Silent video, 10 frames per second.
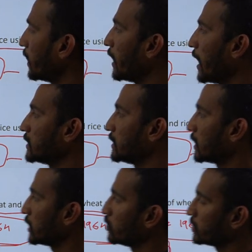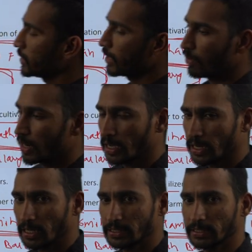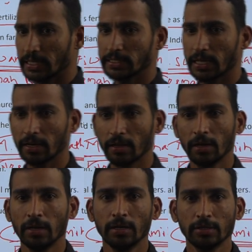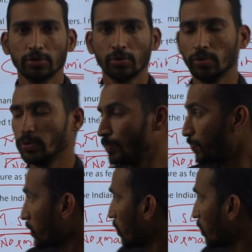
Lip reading: and he has introduced in our agriculture sector. So